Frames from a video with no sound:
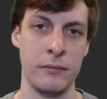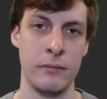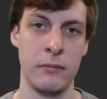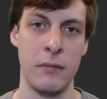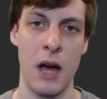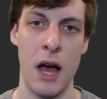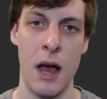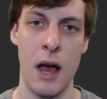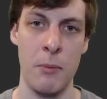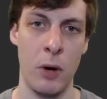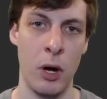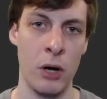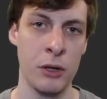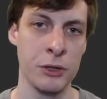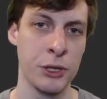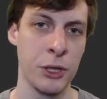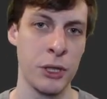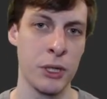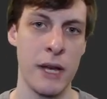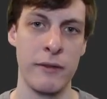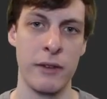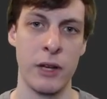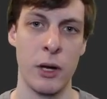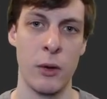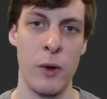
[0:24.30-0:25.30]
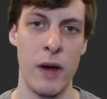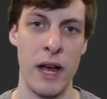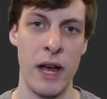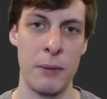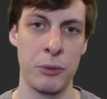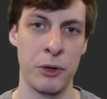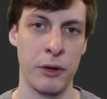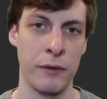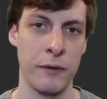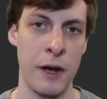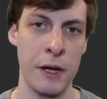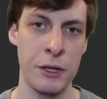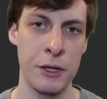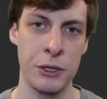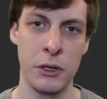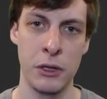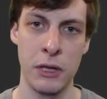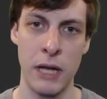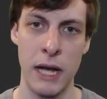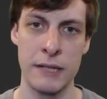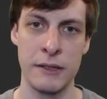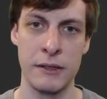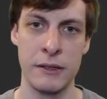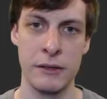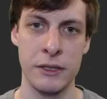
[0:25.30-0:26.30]
I'm also giving away professional
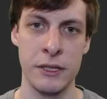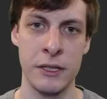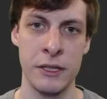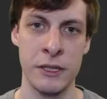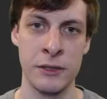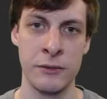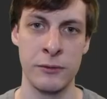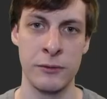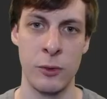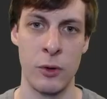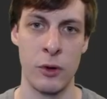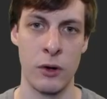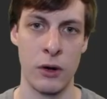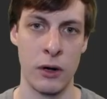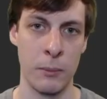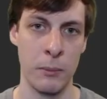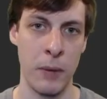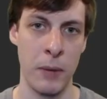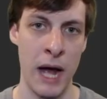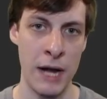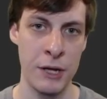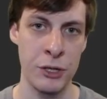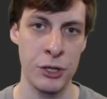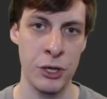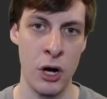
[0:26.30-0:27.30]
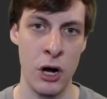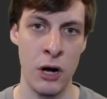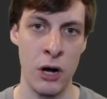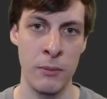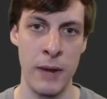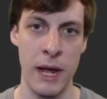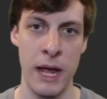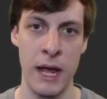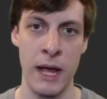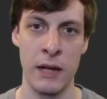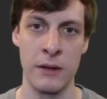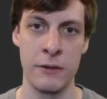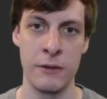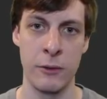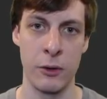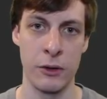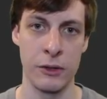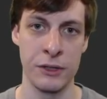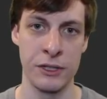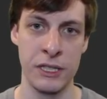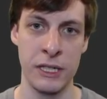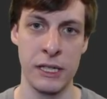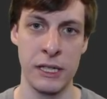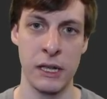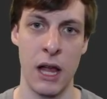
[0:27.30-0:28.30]
licenses for PyCharm and for
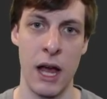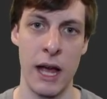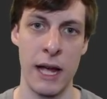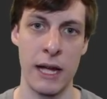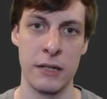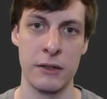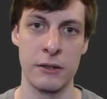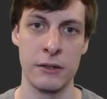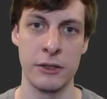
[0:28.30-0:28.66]
CLion,